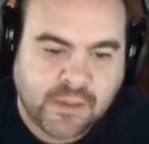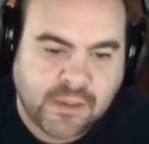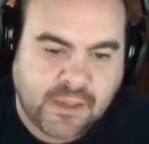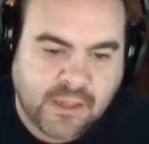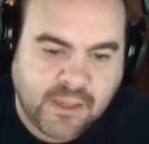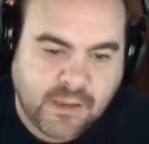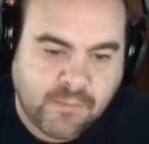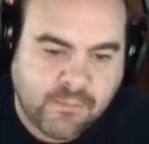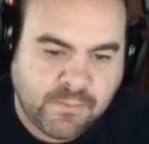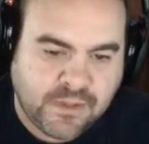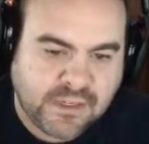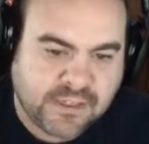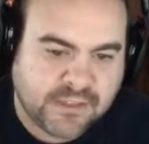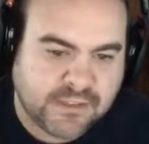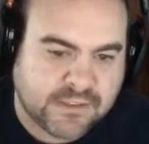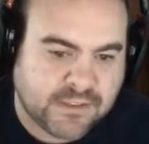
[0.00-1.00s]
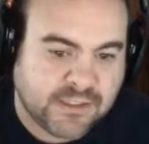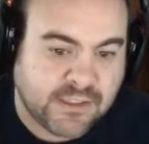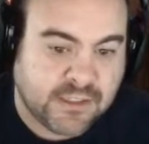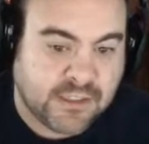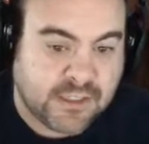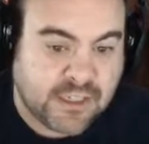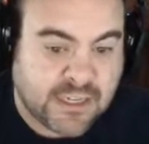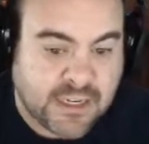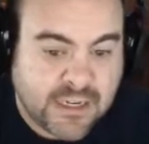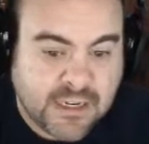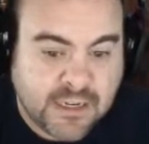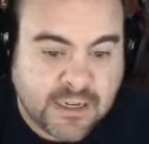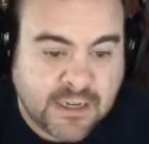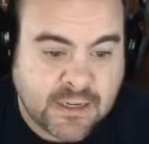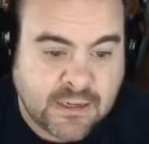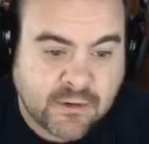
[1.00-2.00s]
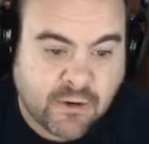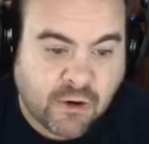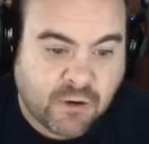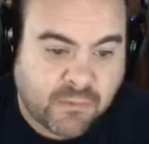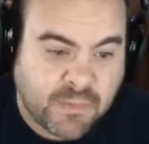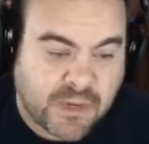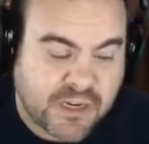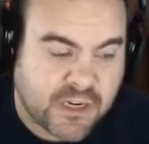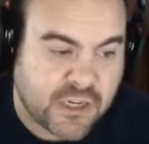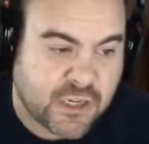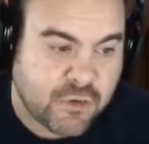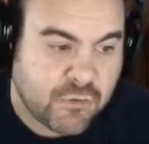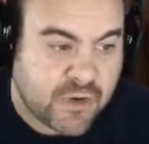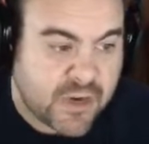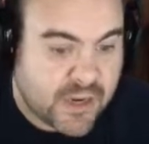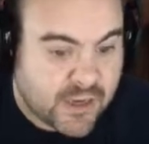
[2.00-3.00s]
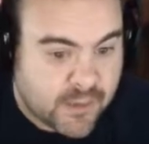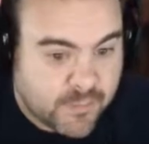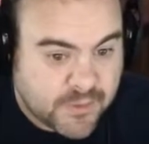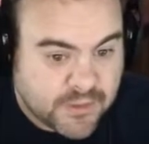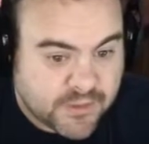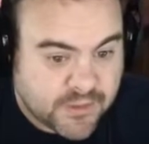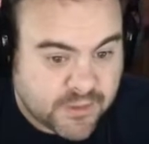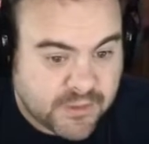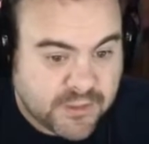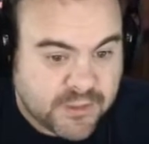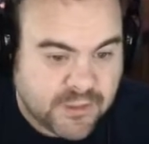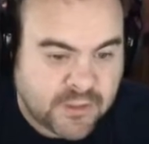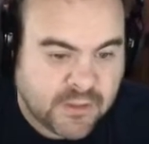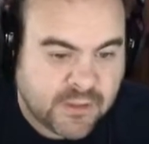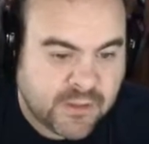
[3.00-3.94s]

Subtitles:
Him, Dickinson, and Edey all made it unanimously.